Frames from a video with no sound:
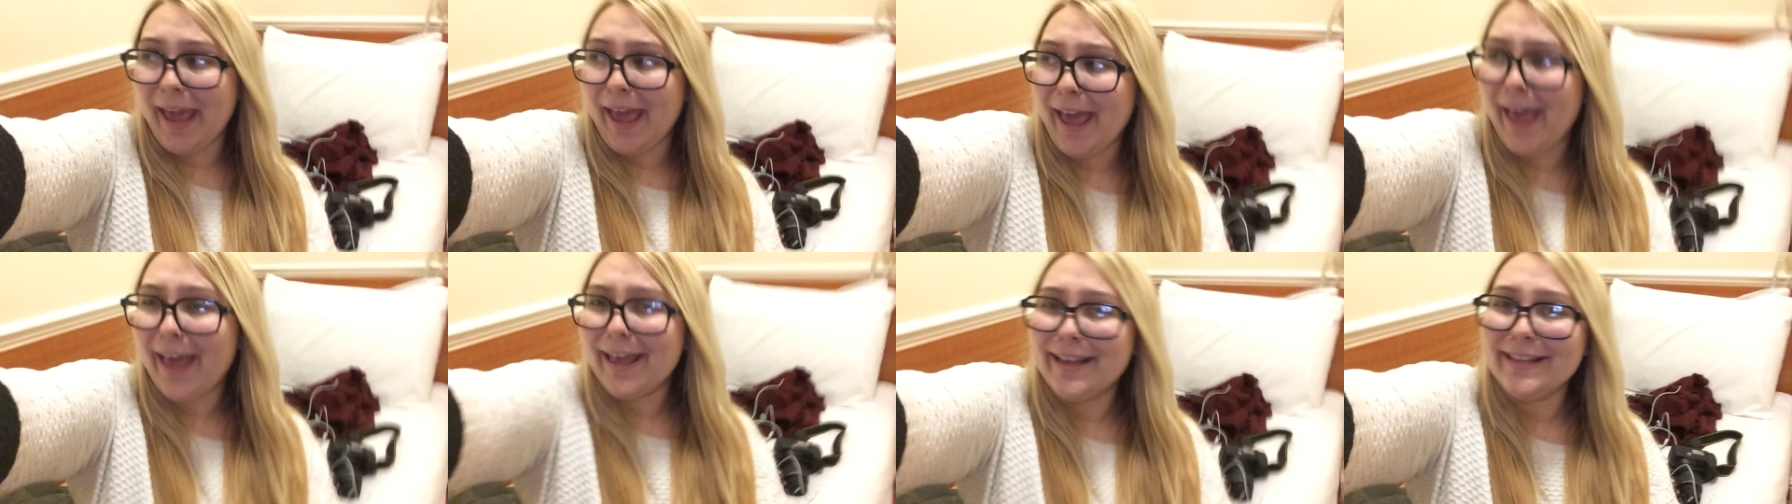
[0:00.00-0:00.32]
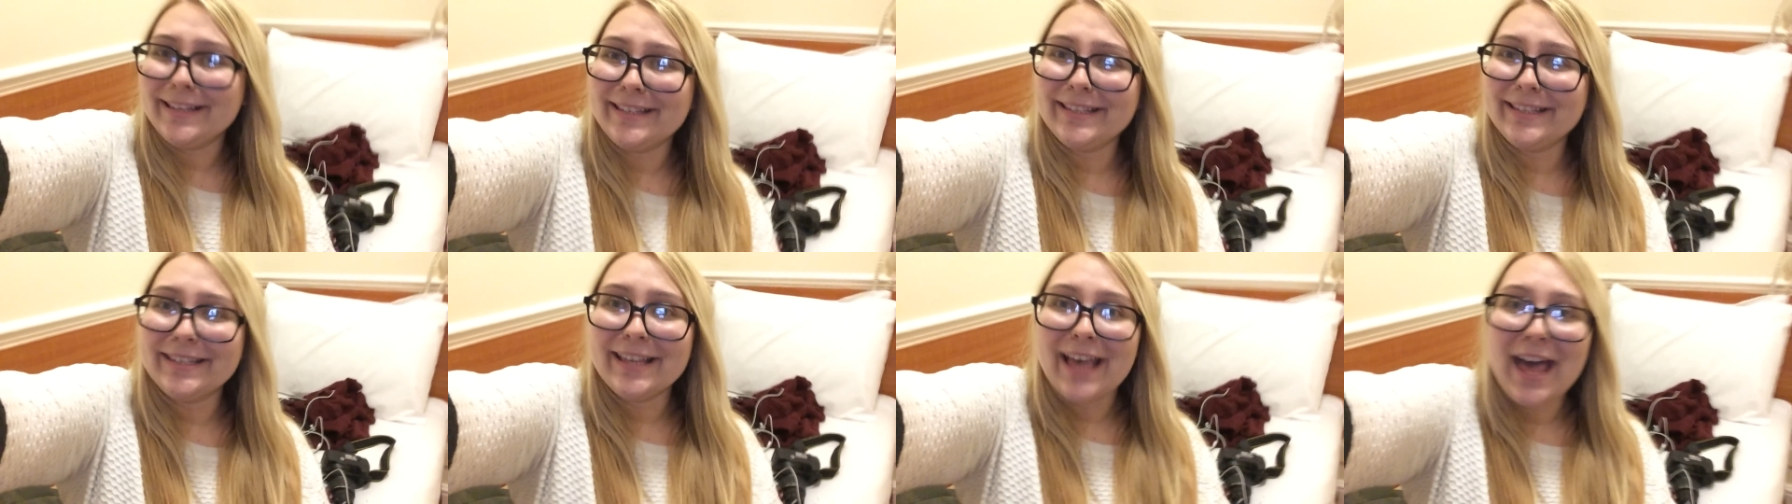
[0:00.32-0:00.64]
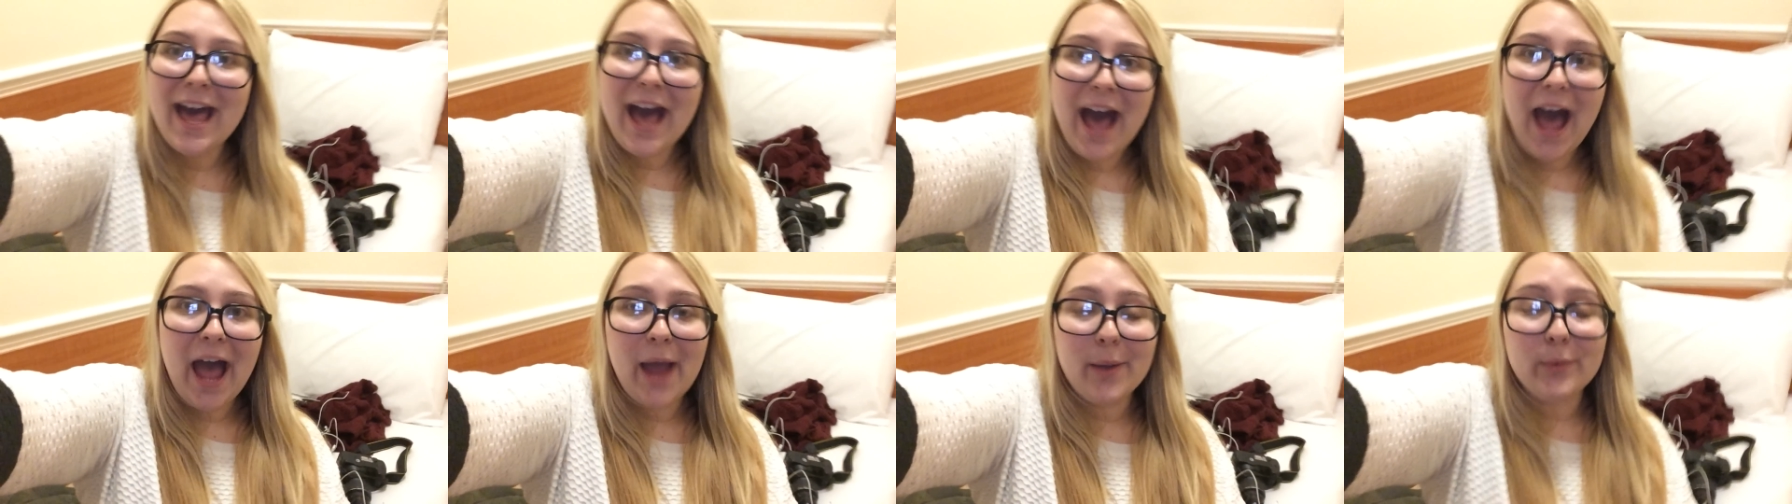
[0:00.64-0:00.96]
guess.
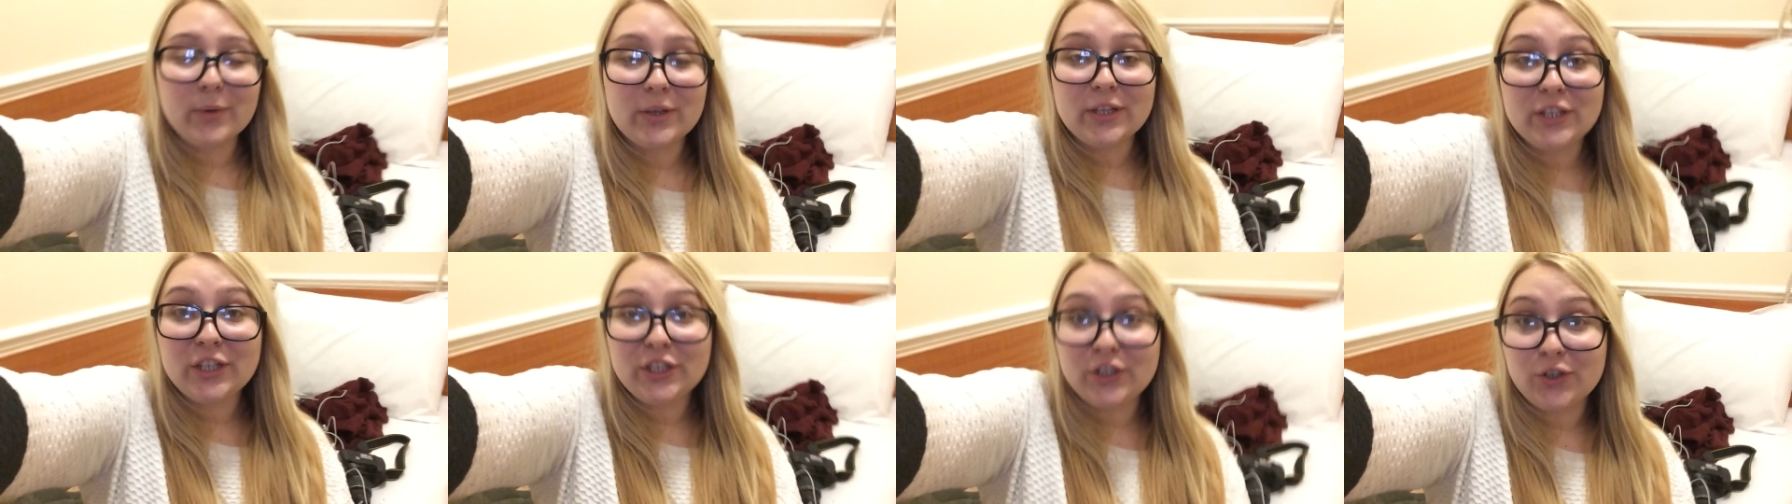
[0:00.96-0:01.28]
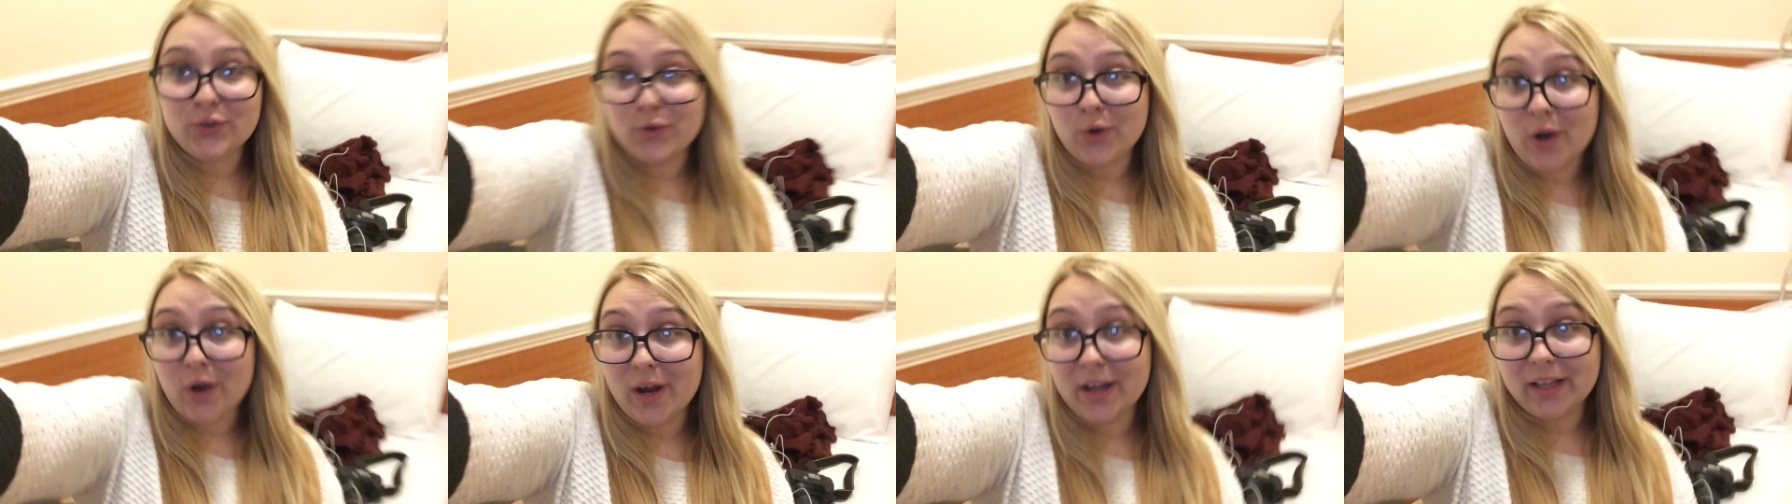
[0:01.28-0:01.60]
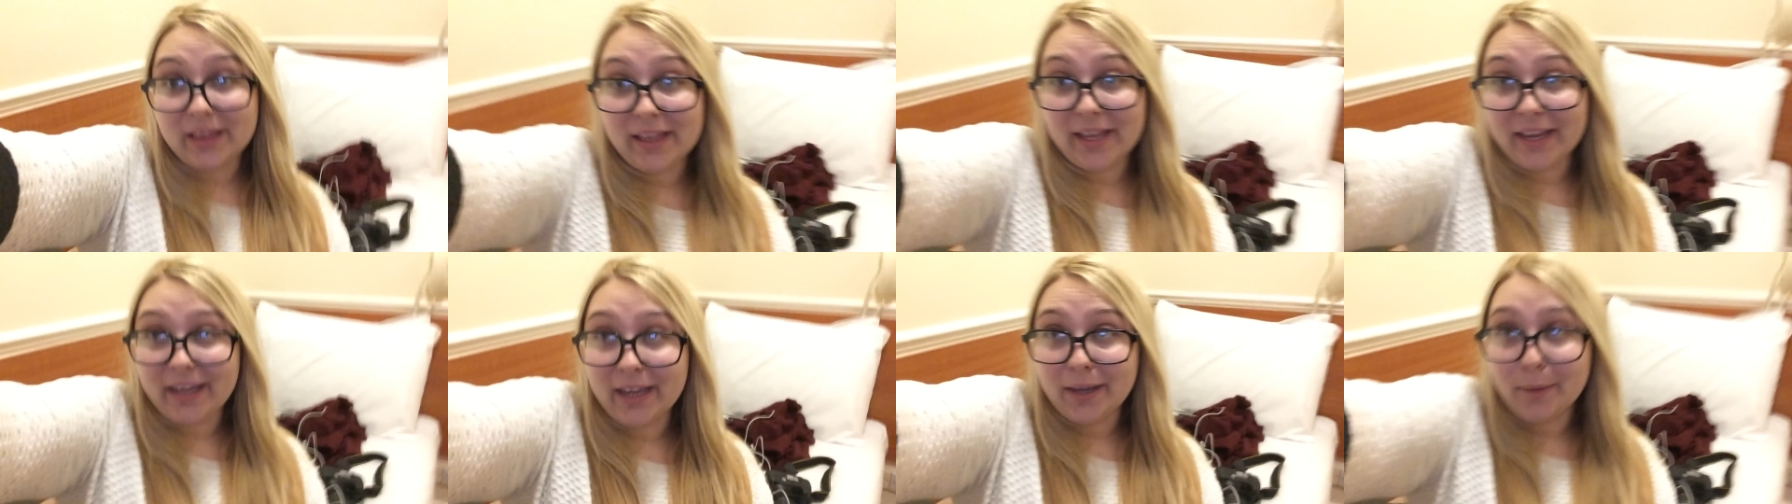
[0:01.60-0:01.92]
I was
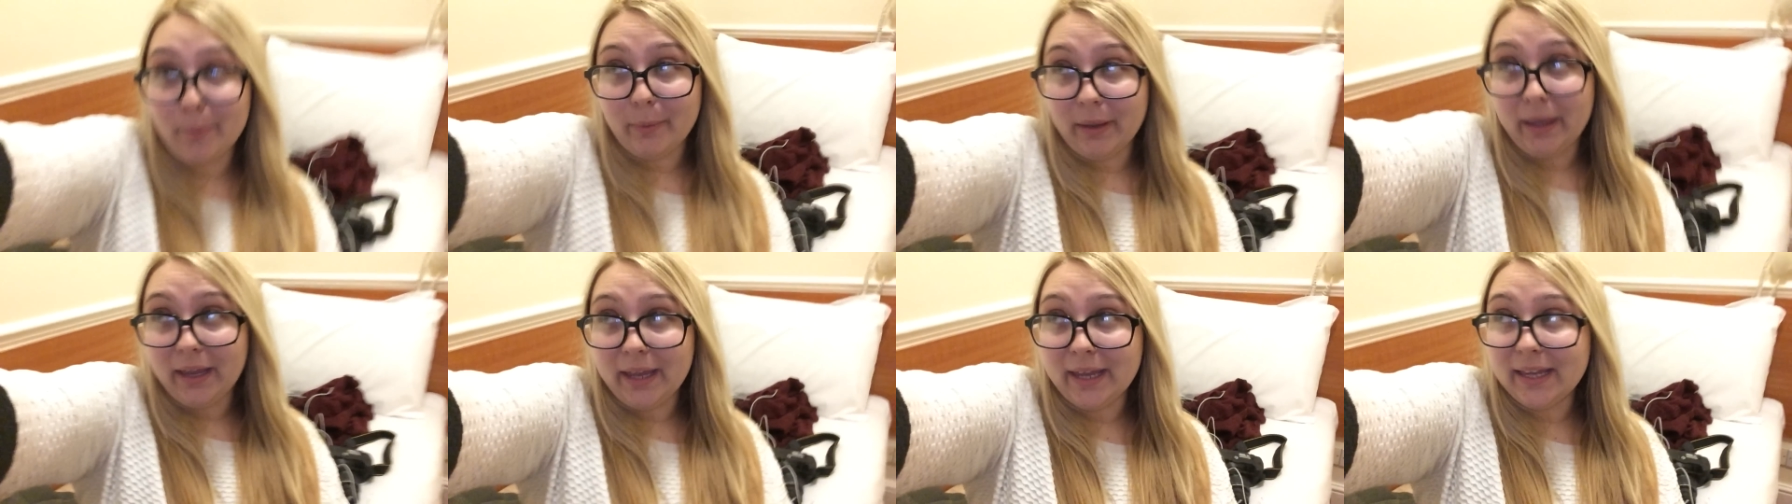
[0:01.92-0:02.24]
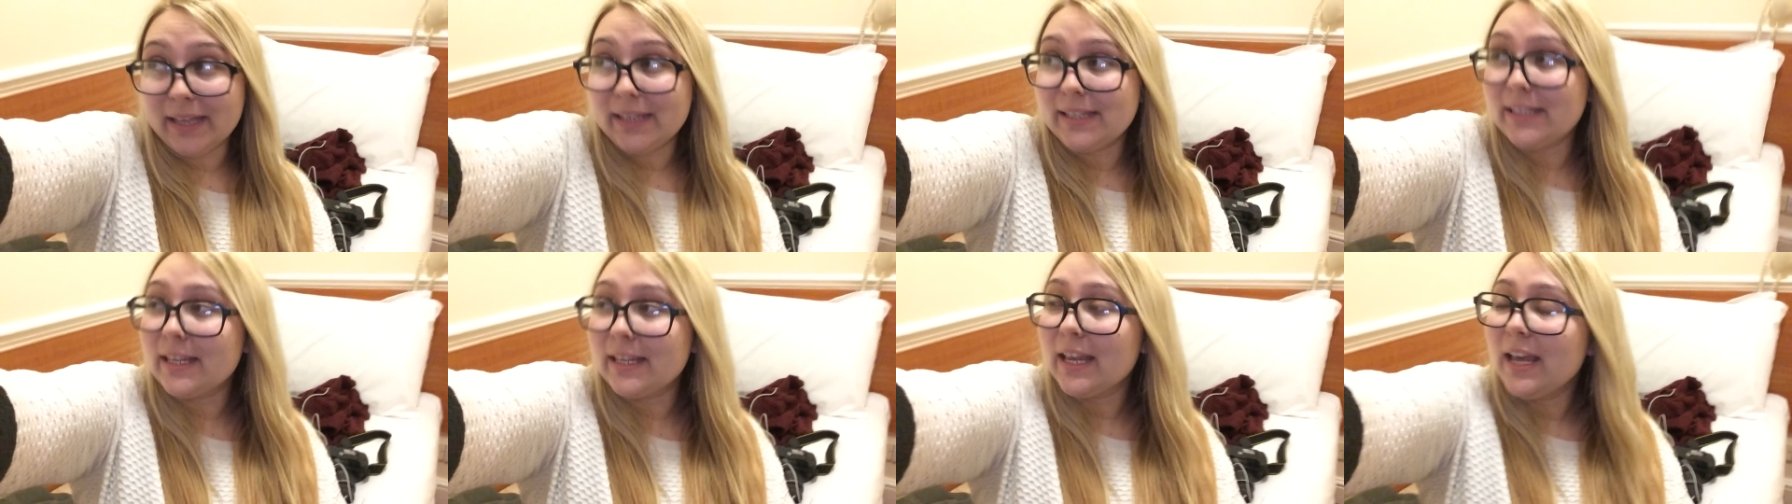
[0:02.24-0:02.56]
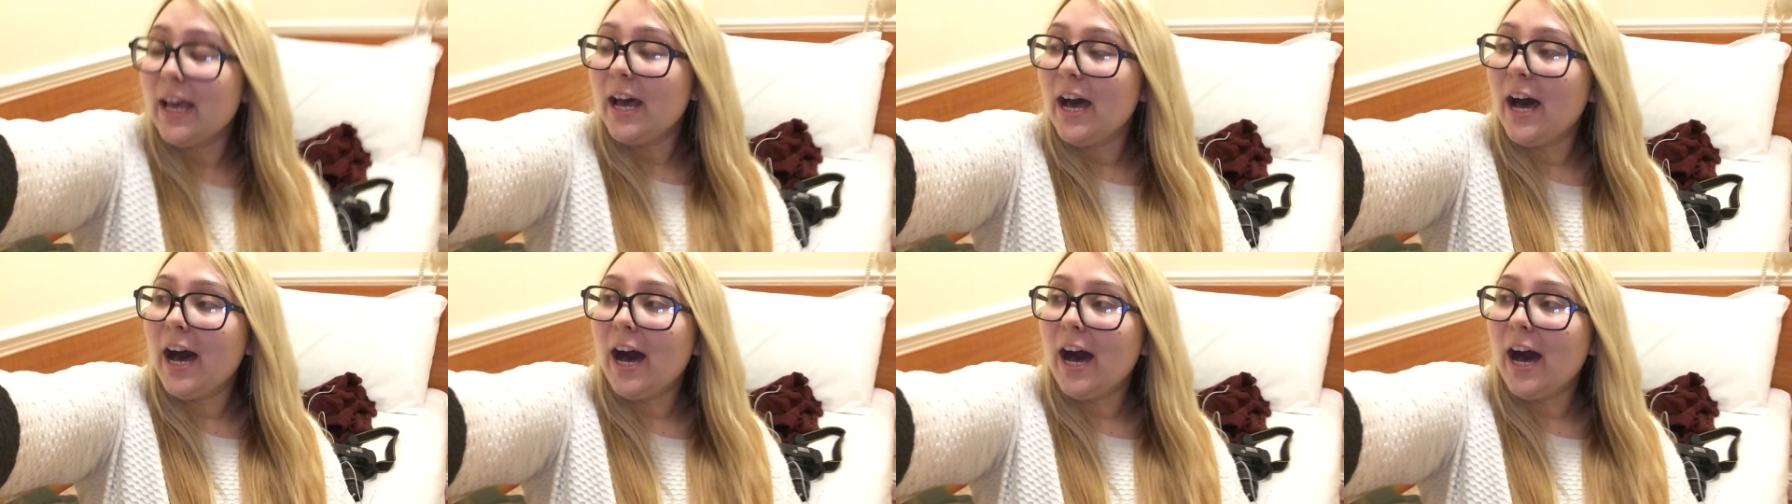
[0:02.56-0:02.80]
struggling a bit.